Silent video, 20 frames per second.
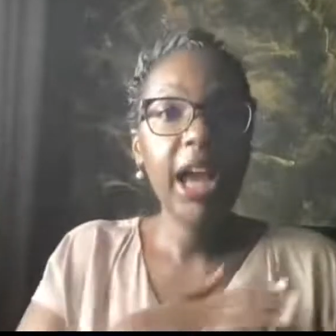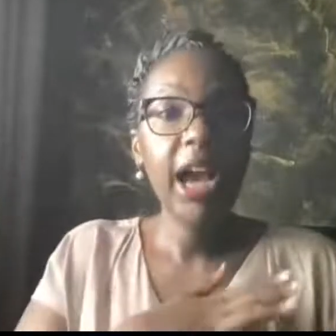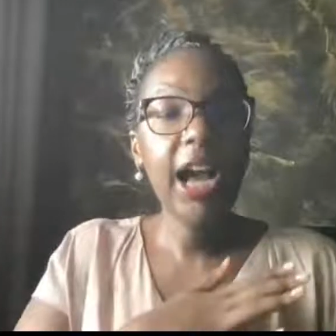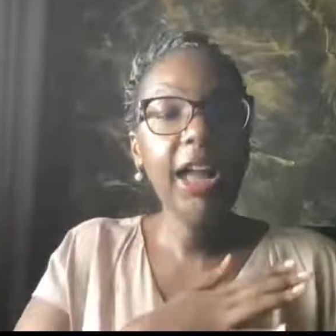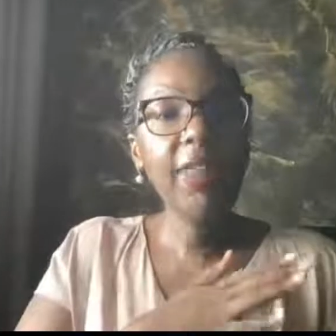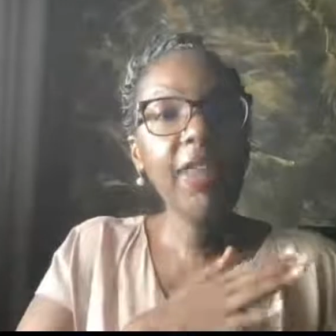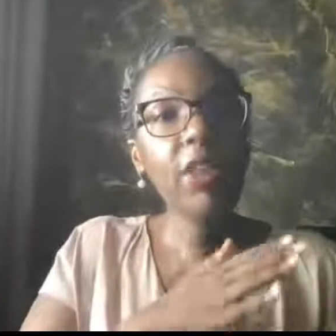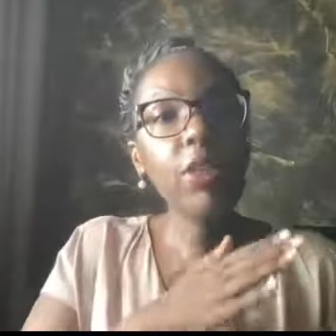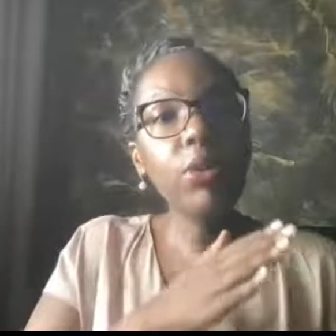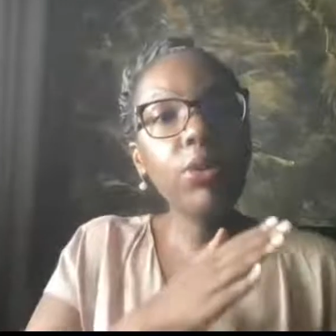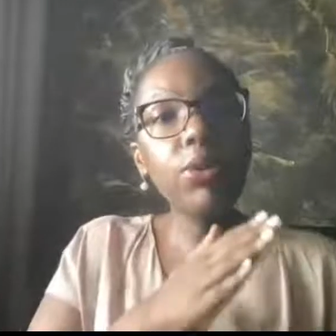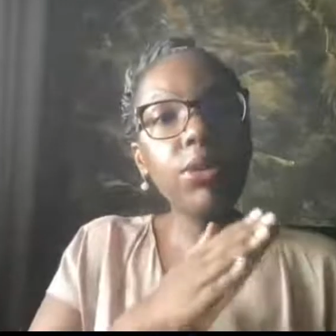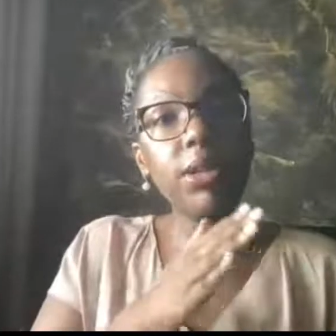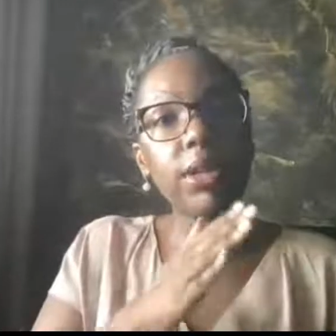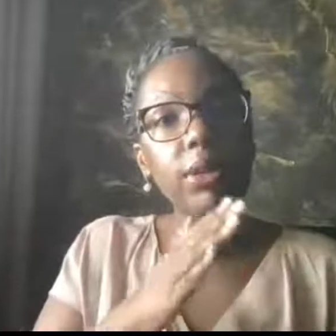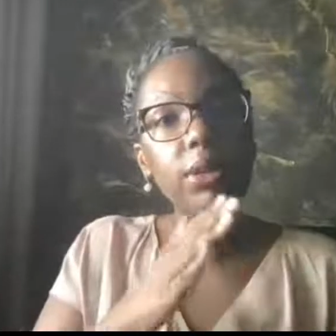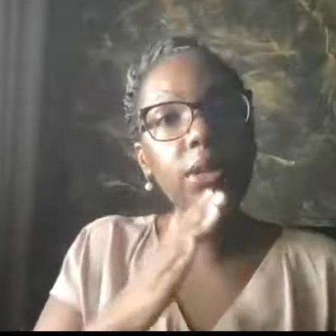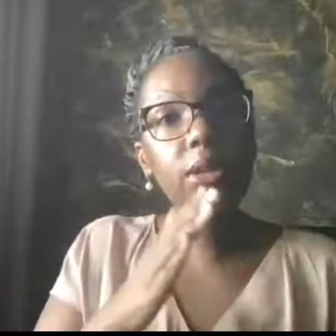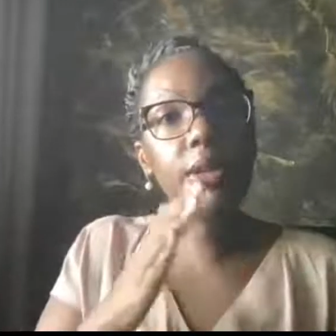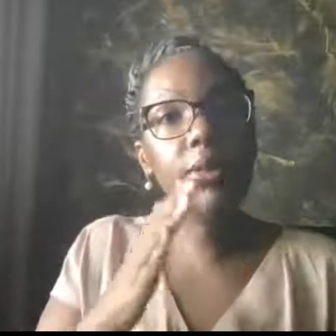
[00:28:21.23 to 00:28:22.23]
And then you'll see
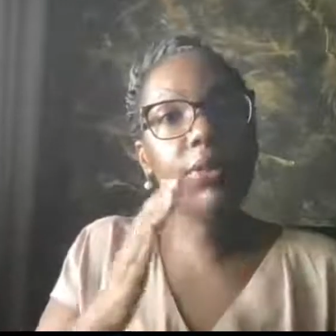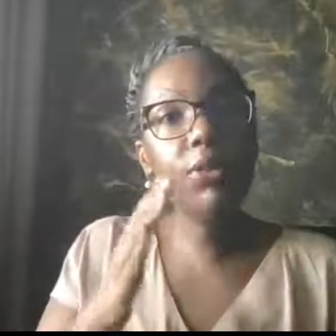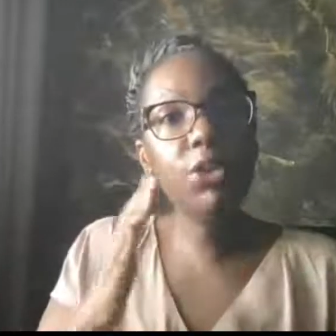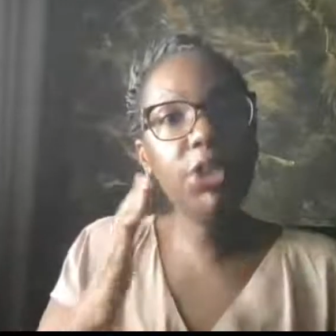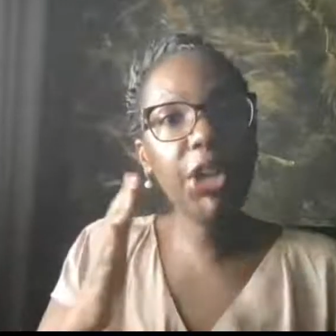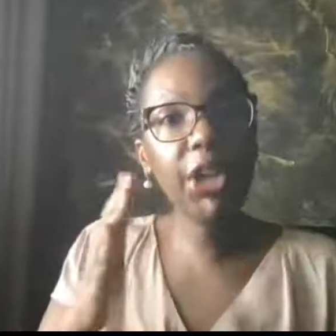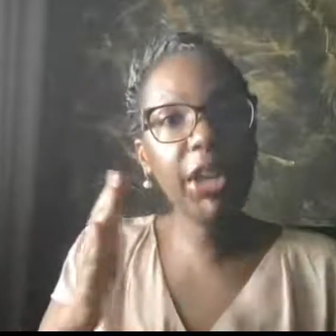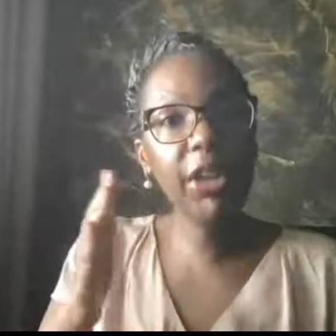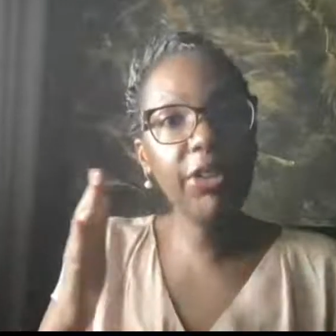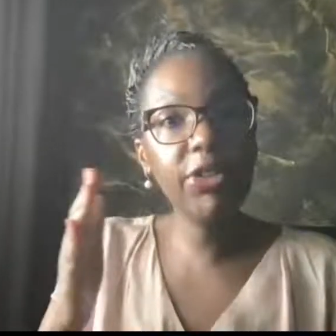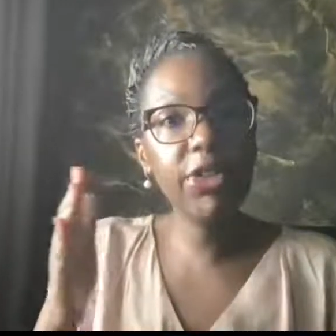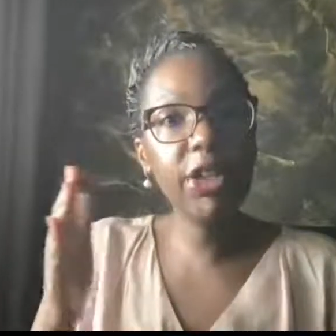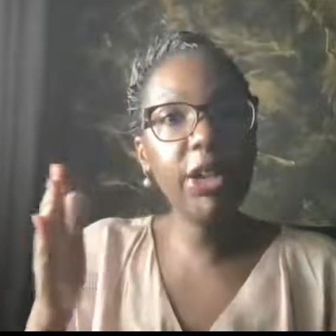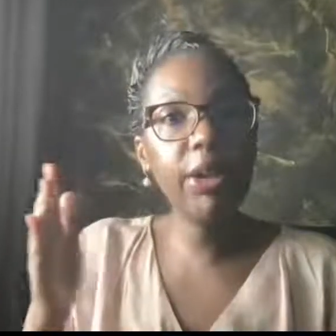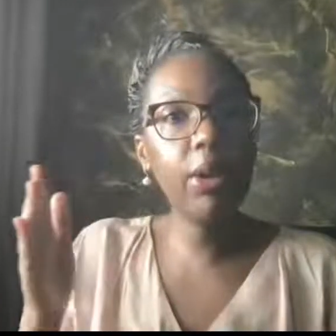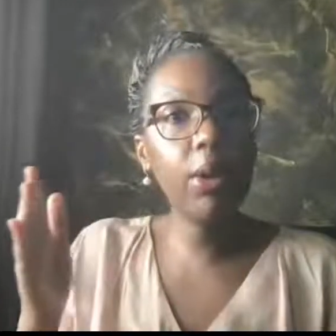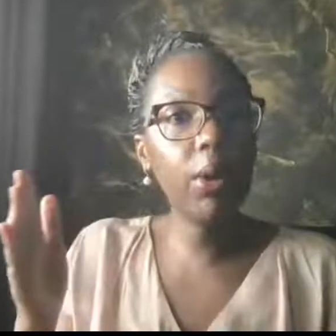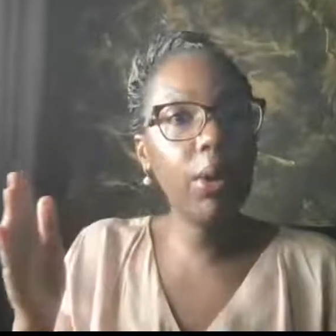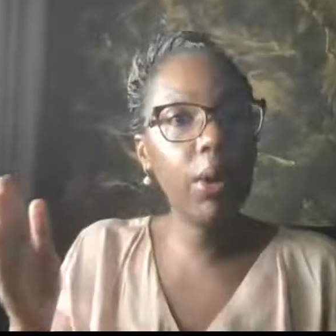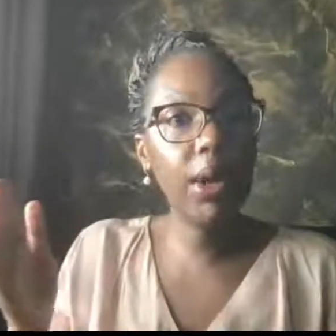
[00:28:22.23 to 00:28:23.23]
yourself change
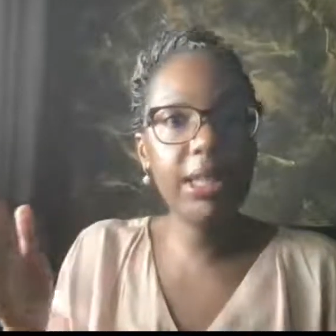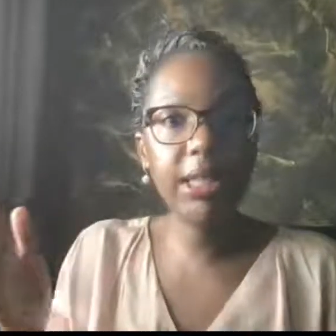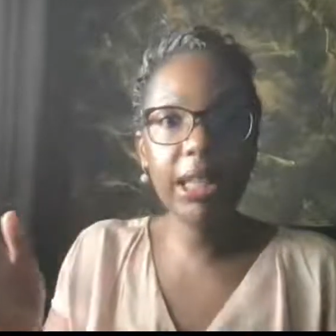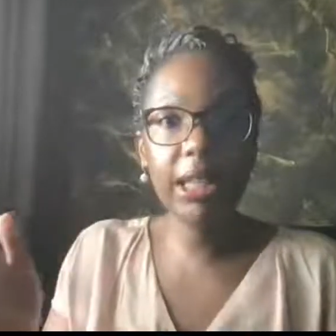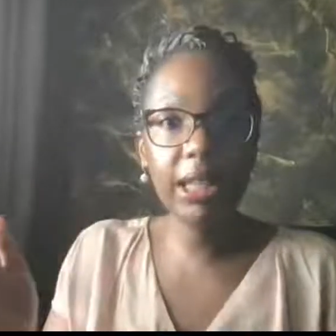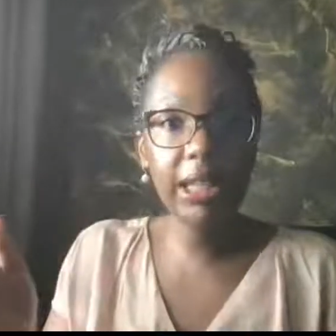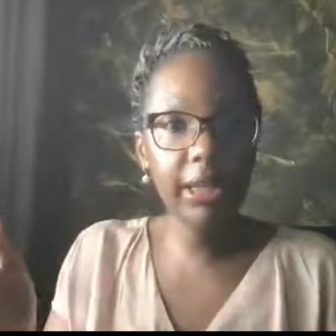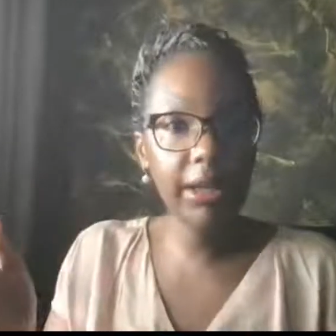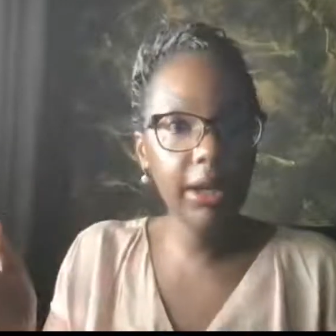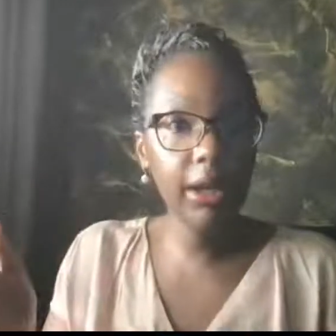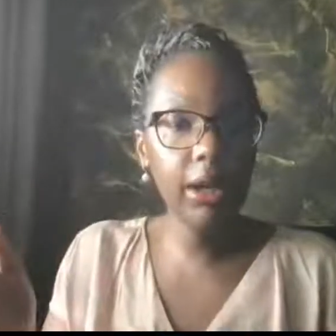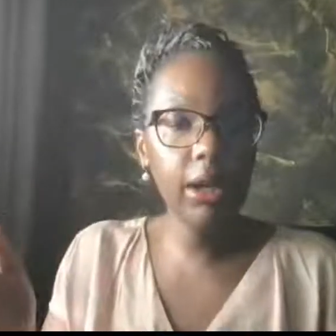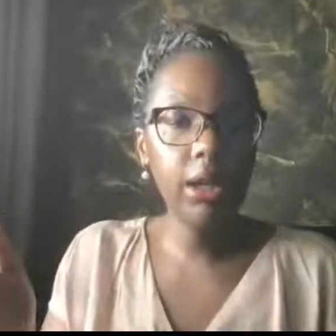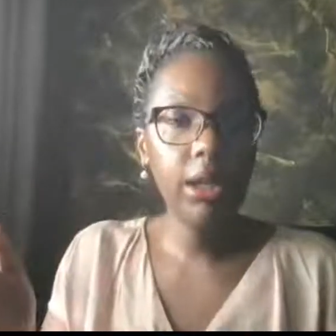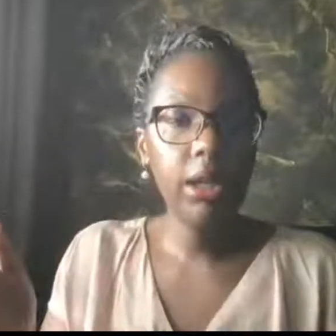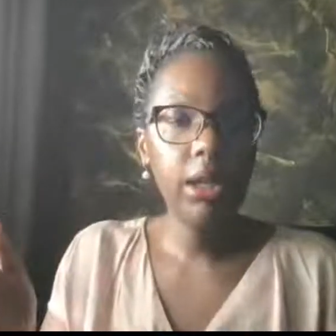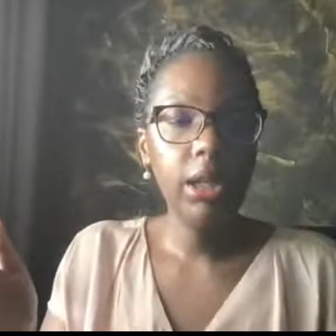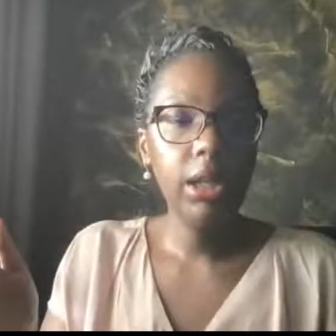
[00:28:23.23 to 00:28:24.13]
and grow as a leader.